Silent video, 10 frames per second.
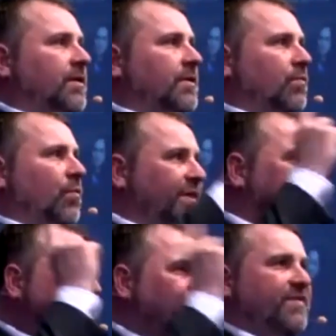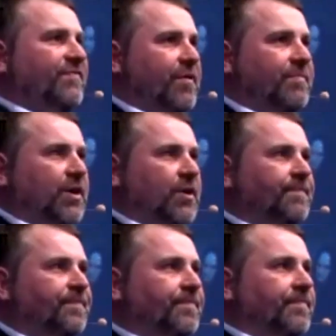What do they need from you?
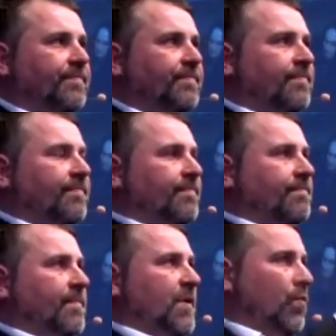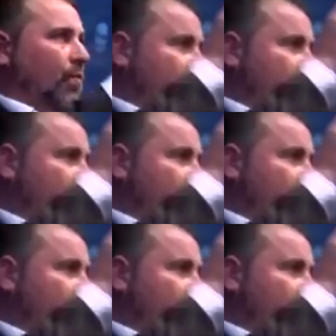What